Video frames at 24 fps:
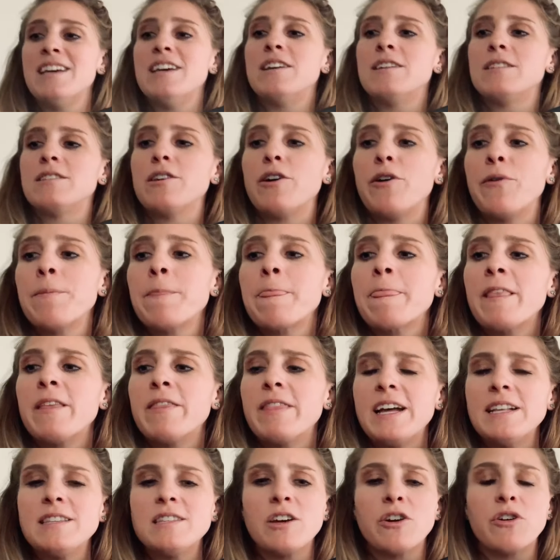So
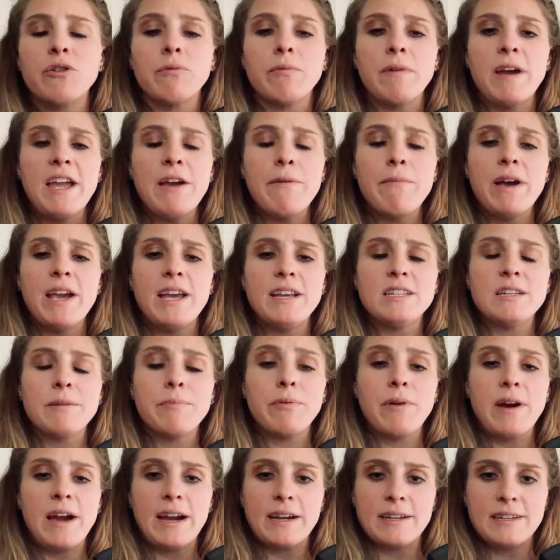that's a great way to
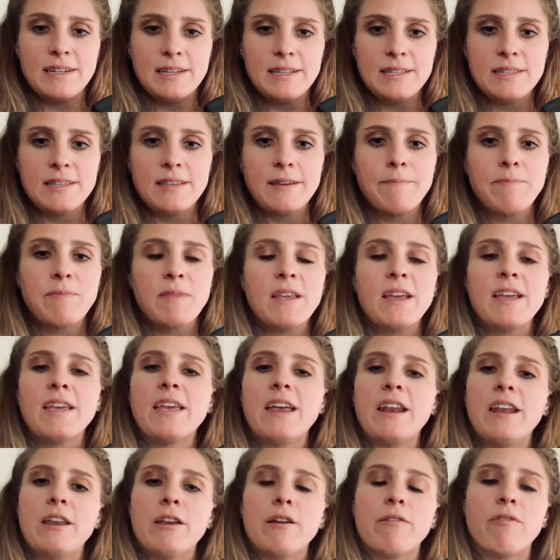practice
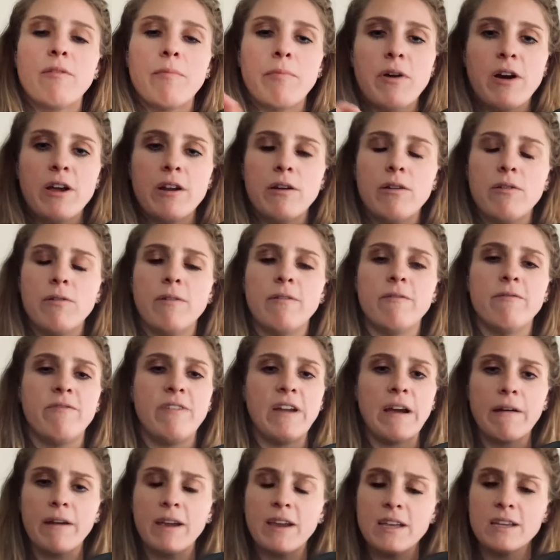getting your vibrato
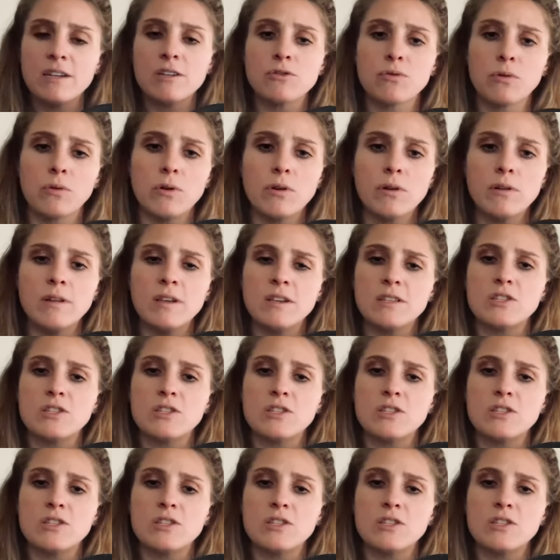very controlled.